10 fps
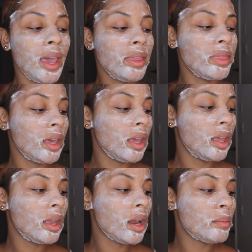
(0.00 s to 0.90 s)
and
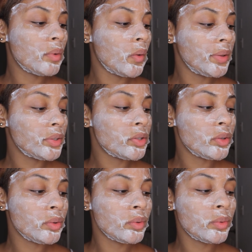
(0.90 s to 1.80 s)
then I'm going
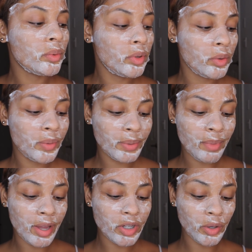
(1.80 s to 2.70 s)
to use
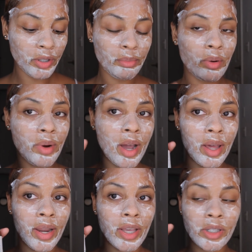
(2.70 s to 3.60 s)
my Josie
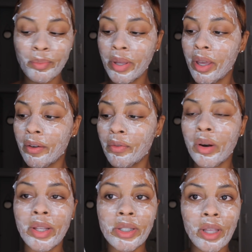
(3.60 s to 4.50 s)
Maran SPF
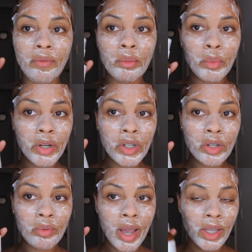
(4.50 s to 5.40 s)
47
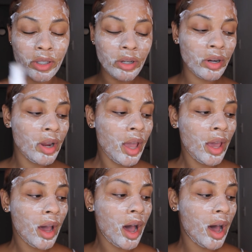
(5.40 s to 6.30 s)
moisturizer
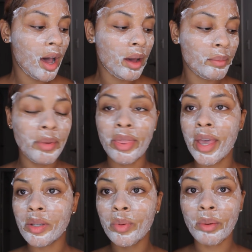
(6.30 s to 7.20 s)
um, and
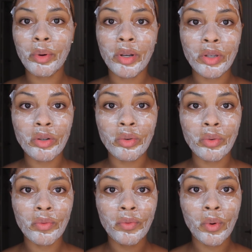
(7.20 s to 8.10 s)
that's what I'm going to
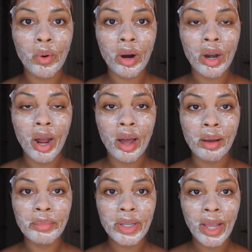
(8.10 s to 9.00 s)
do for
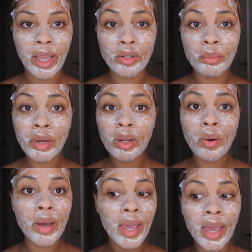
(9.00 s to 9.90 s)
um, today. So I'm going to
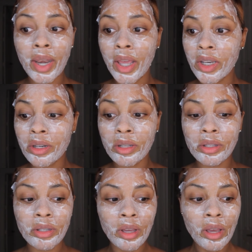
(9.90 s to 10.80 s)
go ahead and
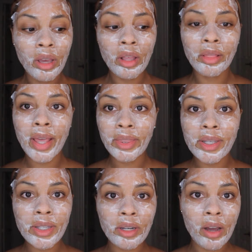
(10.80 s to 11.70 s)
just let
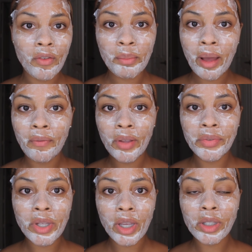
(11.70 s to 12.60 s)
this sit on for about
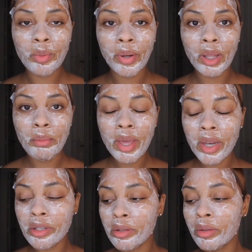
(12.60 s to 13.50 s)
15, 20
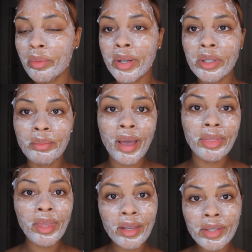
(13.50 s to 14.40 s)
minutes, do the rest of my
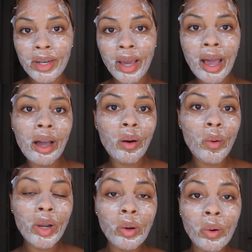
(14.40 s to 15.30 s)
things that I got
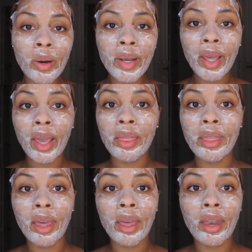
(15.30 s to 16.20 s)
going on,
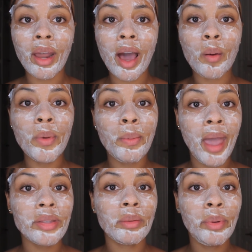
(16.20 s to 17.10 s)
and then I'll be
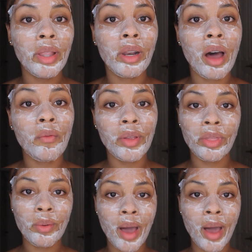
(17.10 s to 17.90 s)
back to peel it off with you